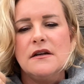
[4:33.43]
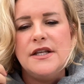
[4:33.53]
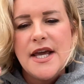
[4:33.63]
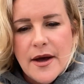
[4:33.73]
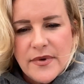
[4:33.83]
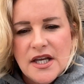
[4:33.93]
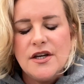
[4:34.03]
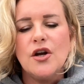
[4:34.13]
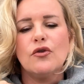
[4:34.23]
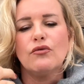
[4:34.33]

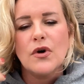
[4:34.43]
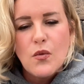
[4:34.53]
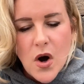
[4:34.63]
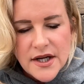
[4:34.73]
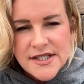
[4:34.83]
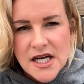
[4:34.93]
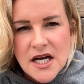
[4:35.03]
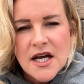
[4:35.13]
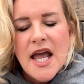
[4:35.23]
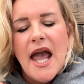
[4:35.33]
Yemen, Rwanda,